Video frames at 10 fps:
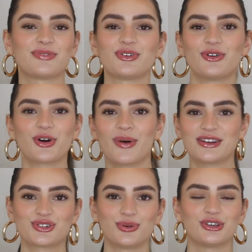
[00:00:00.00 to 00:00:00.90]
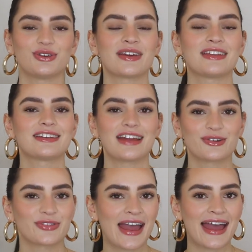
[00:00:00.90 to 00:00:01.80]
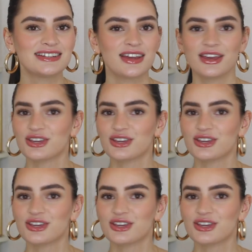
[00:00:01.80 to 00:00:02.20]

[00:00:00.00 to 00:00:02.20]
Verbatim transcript: if you're not quite sure, you've hit the nail on the head,